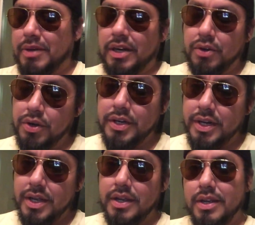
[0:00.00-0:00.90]
but I learned,
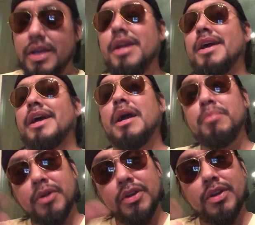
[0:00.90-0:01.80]
didn't I? I
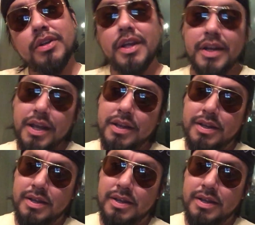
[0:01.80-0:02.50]
got pretty good, didn't I?